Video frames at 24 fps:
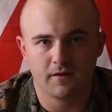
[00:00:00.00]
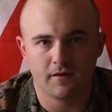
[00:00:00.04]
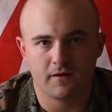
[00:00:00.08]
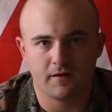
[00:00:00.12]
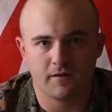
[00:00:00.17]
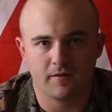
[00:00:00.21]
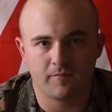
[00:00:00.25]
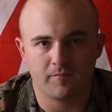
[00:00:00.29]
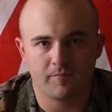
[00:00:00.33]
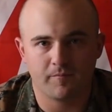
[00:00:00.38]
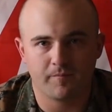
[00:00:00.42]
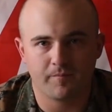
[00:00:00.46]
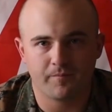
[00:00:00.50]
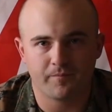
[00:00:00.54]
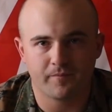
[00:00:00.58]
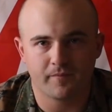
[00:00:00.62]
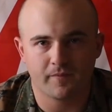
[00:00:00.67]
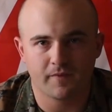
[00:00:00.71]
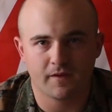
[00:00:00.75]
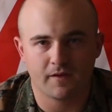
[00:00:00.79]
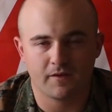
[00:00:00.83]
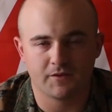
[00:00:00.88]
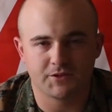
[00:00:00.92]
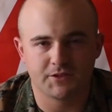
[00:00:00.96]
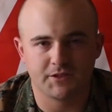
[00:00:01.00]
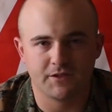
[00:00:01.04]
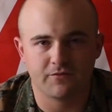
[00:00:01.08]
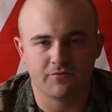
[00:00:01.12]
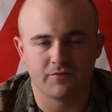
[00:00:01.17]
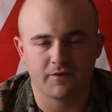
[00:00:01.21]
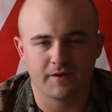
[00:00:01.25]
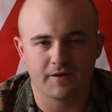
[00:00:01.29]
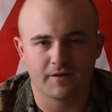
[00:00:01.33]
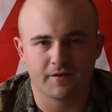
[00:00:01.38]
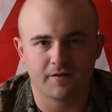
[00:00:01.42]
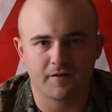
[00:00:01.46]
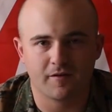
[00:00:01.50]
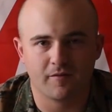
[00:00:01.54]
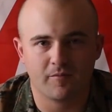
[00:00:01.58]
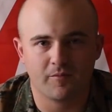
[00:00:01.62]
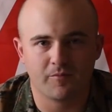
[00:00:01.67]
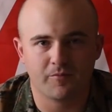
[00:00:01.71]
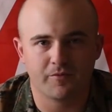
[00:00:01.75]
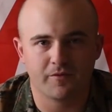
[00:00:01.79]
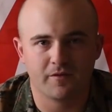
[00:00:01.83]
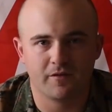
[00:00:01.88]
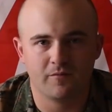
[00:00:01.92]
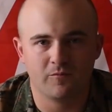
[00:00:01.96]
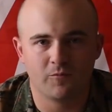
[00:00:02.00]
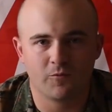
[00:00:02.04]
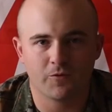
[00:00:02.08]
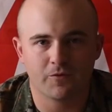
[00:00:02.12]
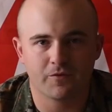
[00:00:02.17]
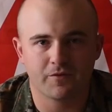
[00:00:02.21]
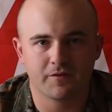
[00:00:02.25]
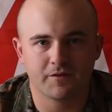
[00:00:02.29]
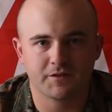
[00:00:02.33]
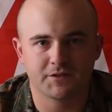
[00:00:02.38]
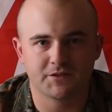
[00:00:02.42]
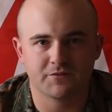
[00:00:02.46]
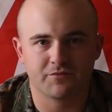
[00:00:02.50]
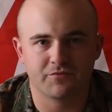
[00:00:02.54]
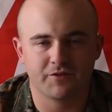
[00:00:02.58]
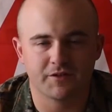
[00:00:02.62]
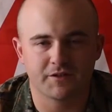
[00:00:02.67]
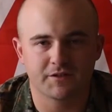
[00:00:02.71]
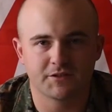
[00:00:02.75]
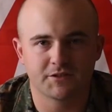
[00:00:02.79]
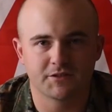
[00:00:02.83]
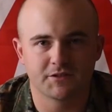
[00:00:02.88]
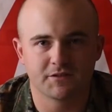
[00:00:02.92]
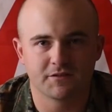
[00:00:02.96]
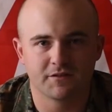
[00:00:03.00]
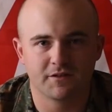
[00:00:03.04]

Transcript: uh, I'll see if I can come up with any more things to fix